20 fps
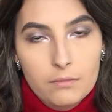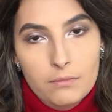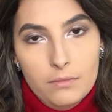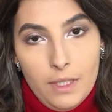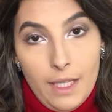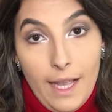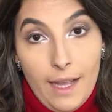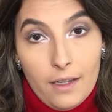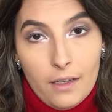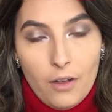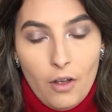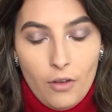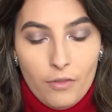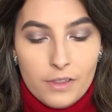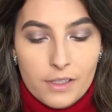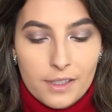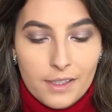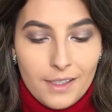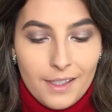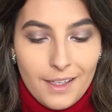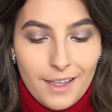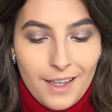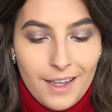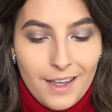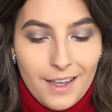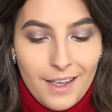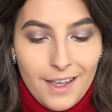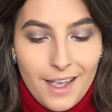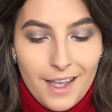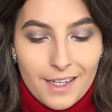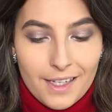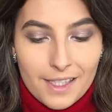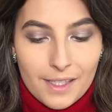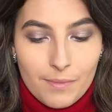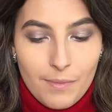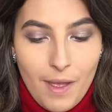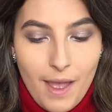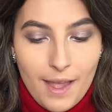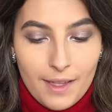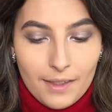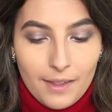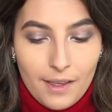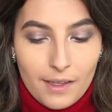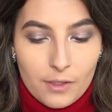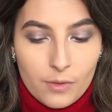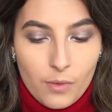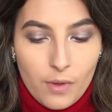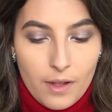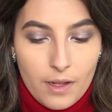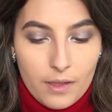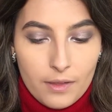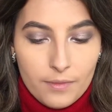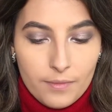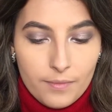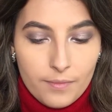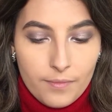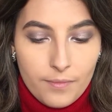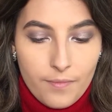Black, obviously, and it's matte as well.